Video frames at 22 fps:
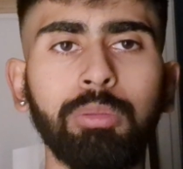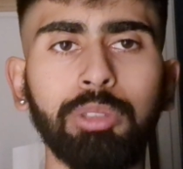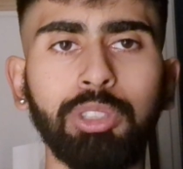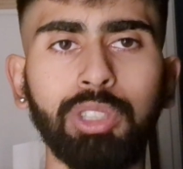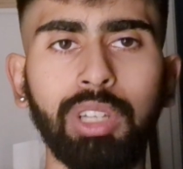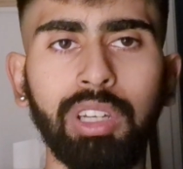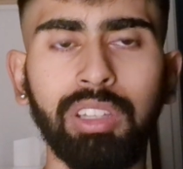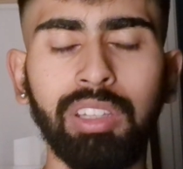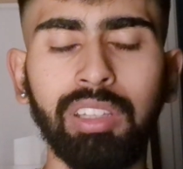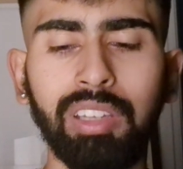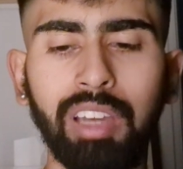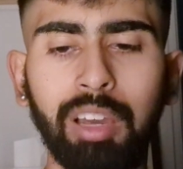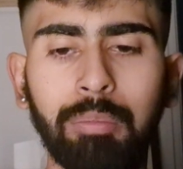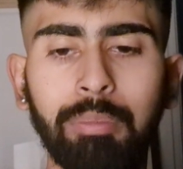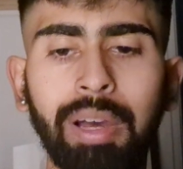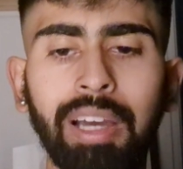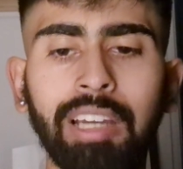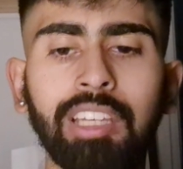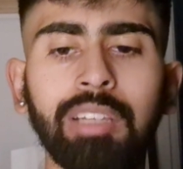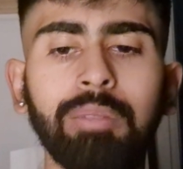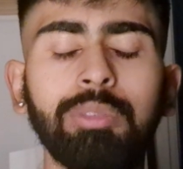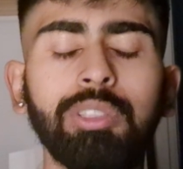So I think I
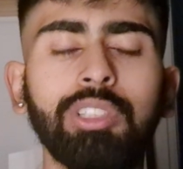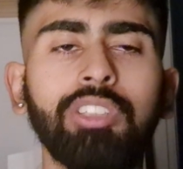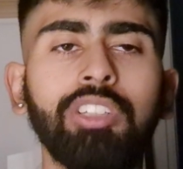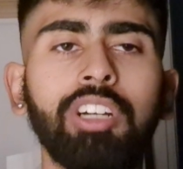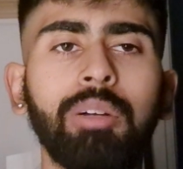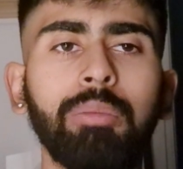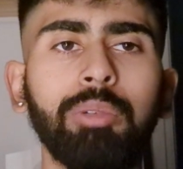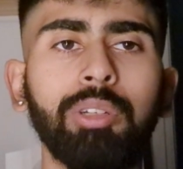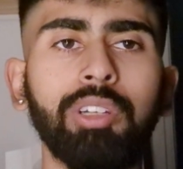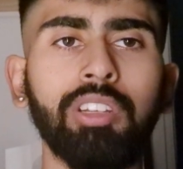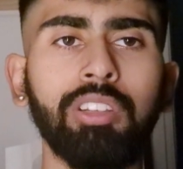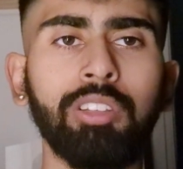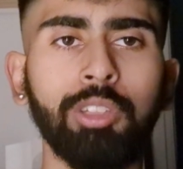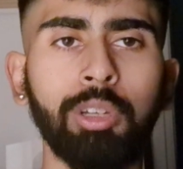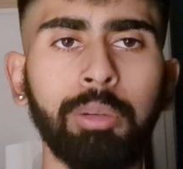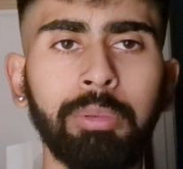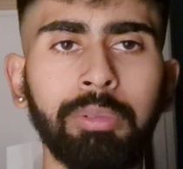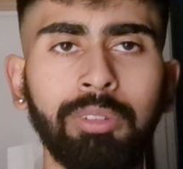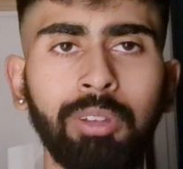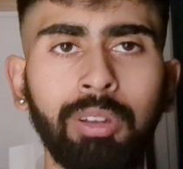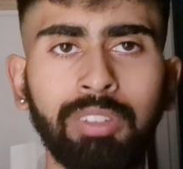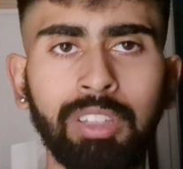back him to come get at
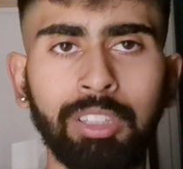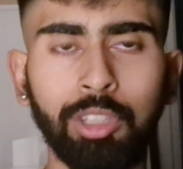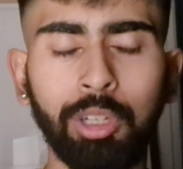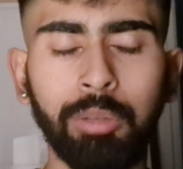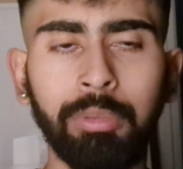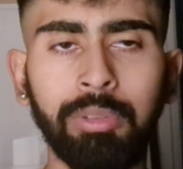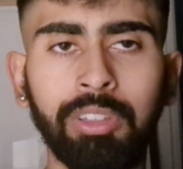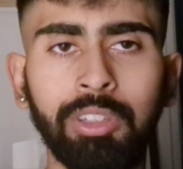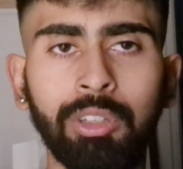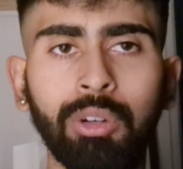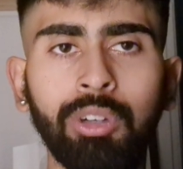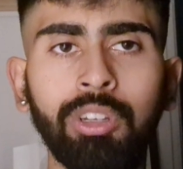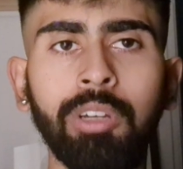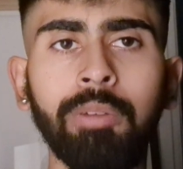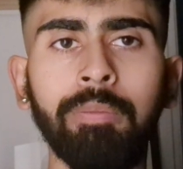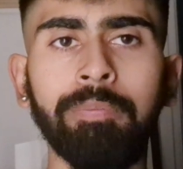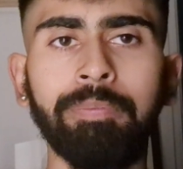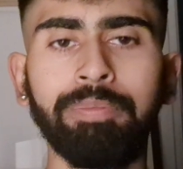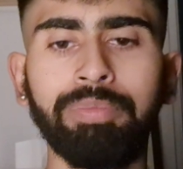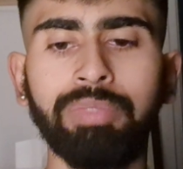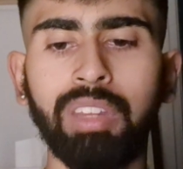the top of the order.